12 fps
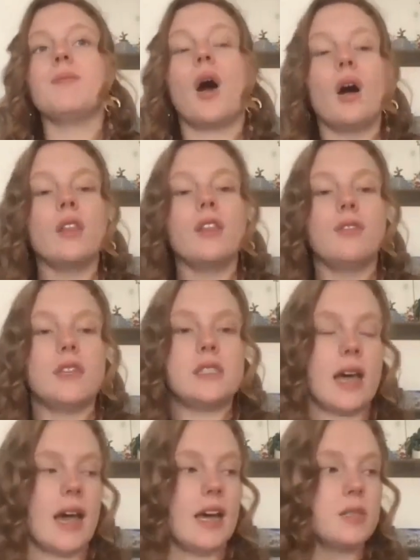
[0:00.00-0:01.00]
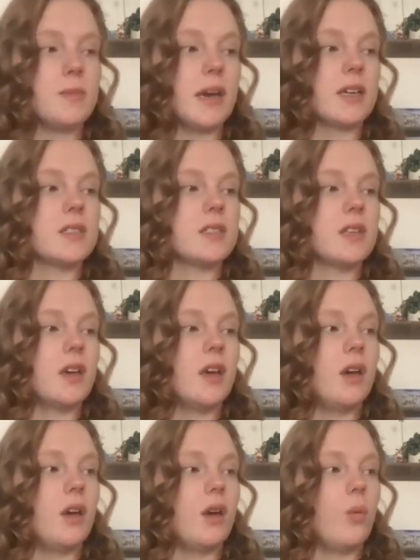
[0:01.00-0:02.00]
All of these aspects
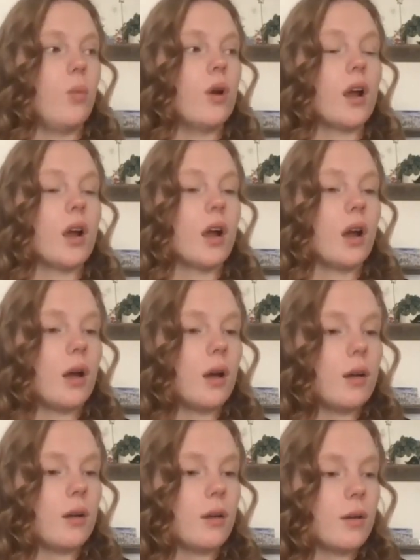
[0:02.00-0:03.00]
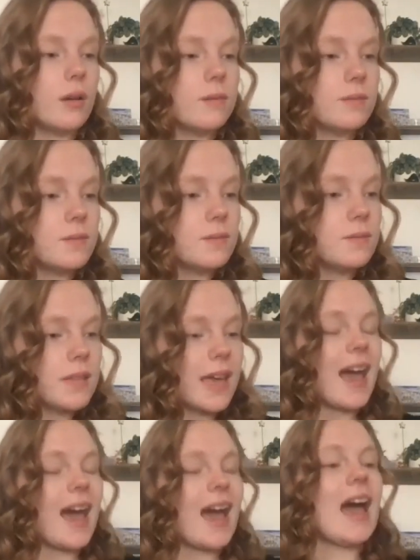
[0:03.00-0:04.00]
were
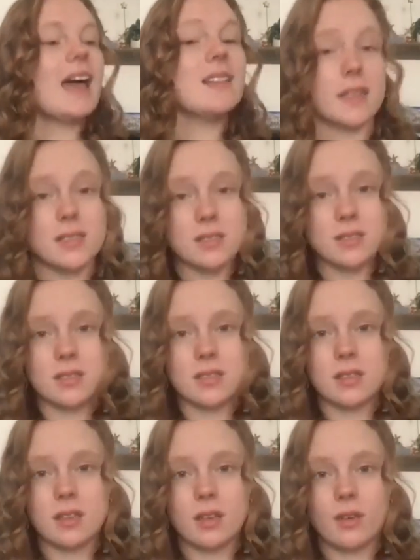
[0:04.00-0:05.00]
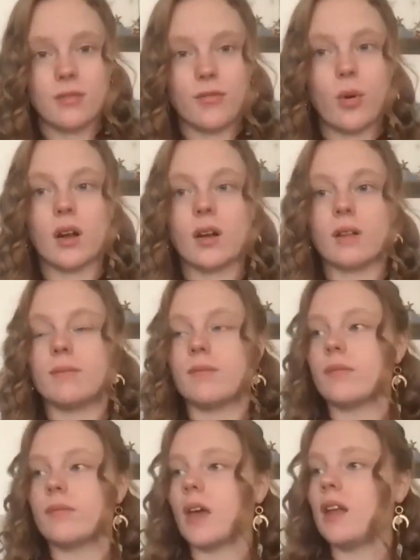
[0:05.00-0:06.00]
catalysts for
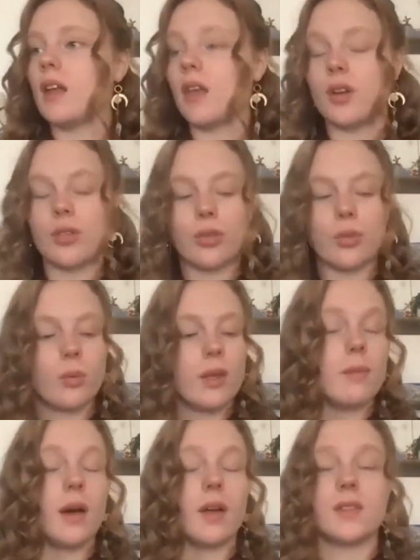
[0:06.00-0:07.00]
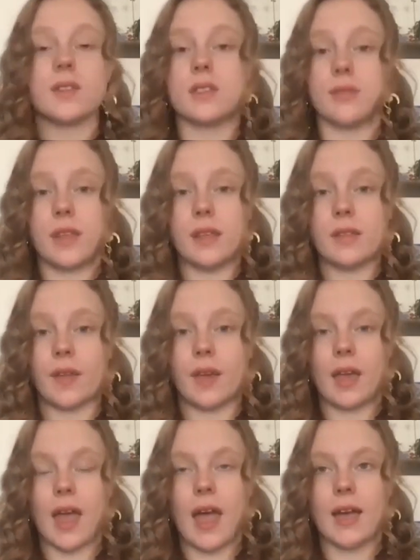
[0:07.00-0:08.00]
another three months of
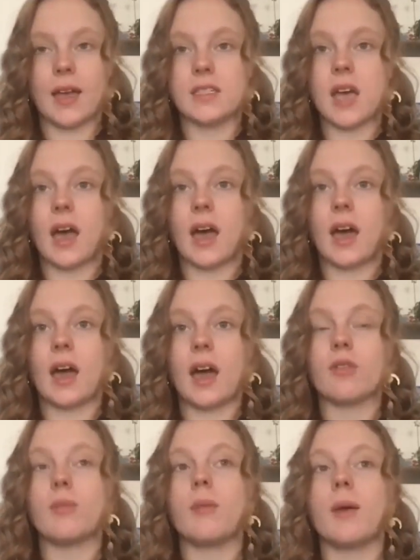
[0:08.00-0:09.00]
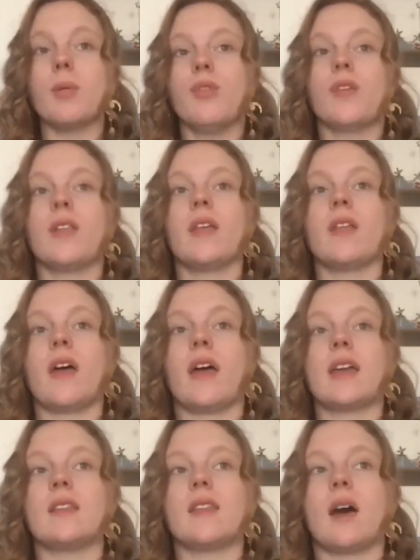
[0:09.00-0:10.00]
healing. And I remember feeling
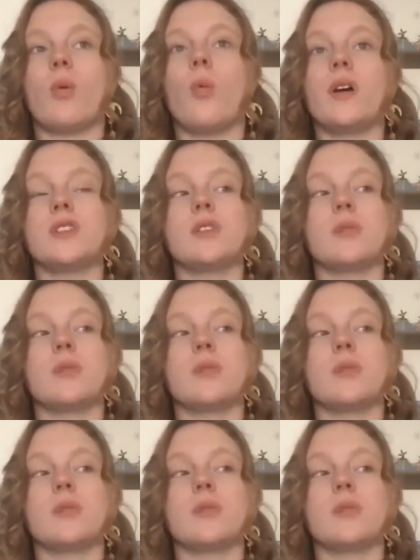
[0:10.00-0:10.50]
like in that one